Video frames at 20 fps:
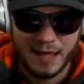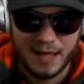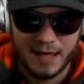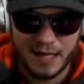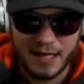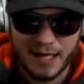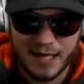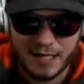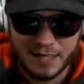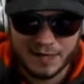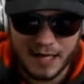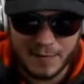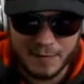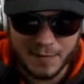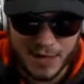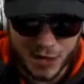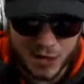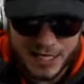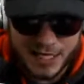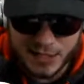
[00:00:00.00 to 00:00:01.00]

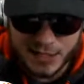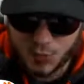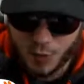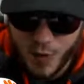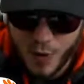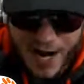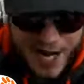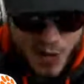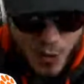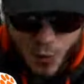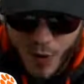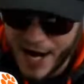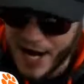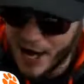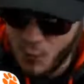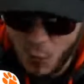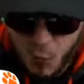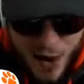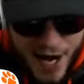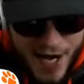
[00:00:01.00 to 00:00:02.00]
is way, way,
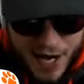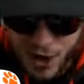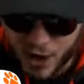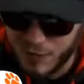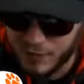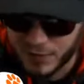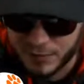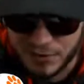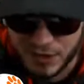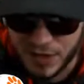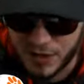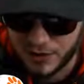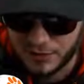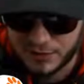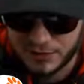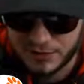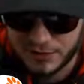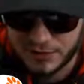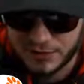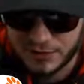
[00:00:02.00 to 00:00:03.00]
way overblown.
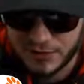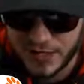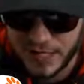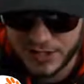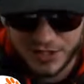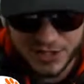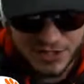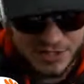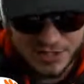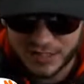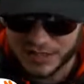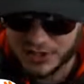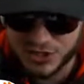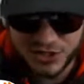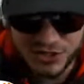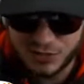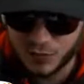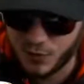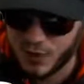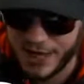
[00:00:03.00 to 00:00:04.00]
It's
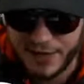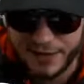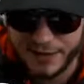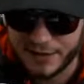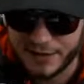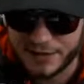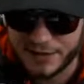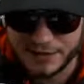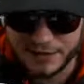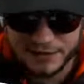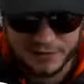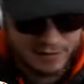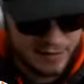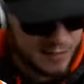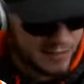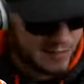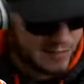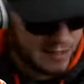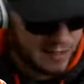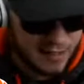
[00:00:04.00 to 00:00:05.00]
just the way it is.
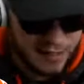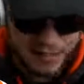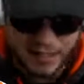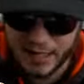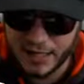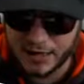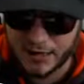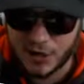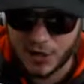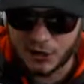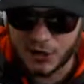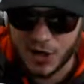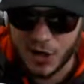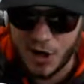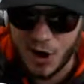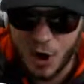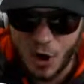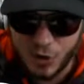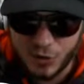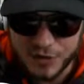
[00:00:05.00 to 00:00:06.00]
The
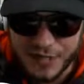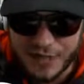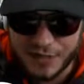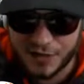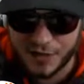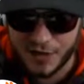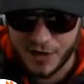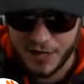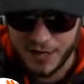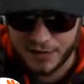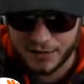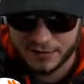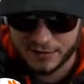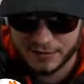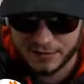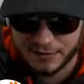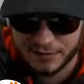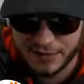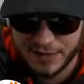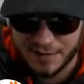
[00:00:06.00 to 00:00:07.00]
only thing
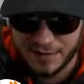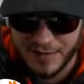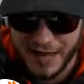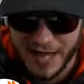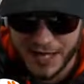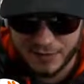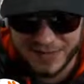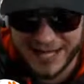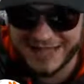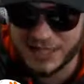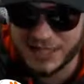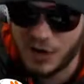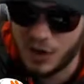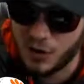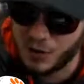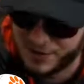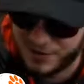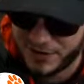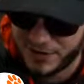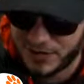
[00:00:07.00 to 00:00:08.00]
that matters, not the
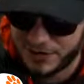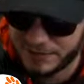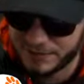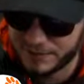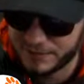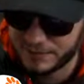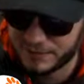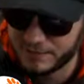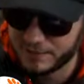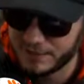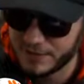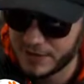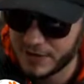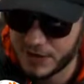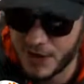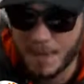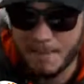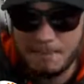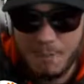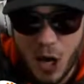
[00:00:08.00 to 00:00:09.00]
only thing,
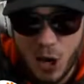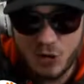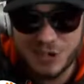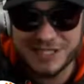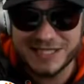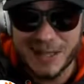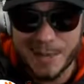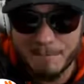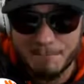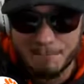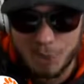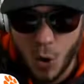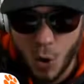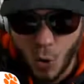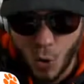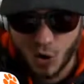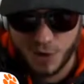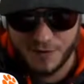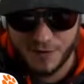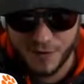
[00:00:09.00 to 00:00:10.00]
the most
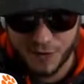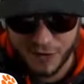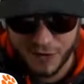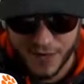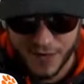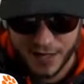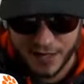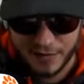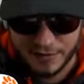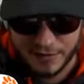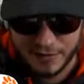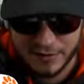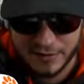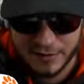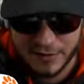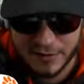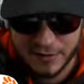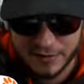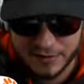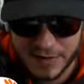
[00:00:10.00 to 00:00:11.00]
important thing
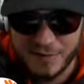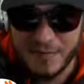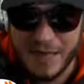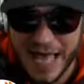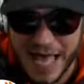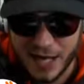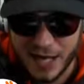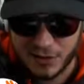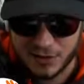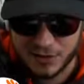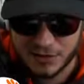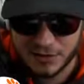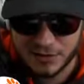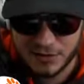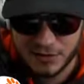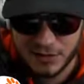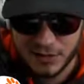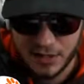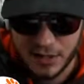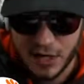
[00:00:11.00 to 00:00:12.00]
that matters
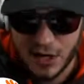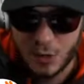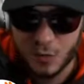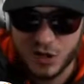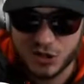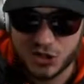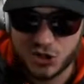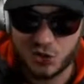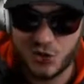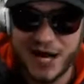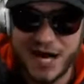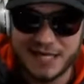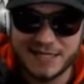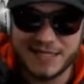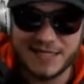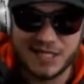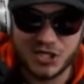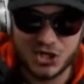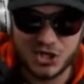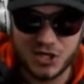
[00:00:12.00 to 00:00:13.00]
when
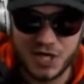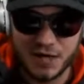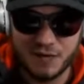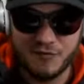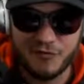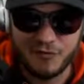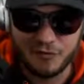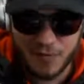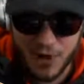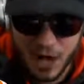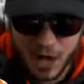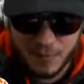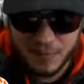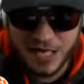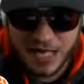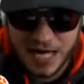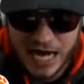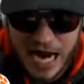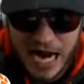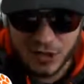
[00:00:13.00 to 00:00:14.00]
transitioning from
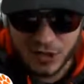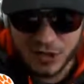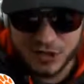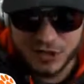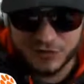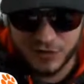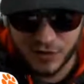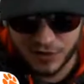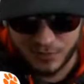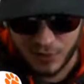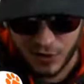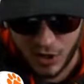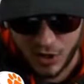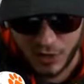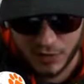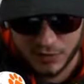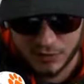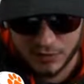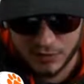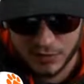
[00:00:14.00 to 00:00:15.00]
college
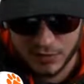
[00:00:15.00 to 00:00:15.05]
football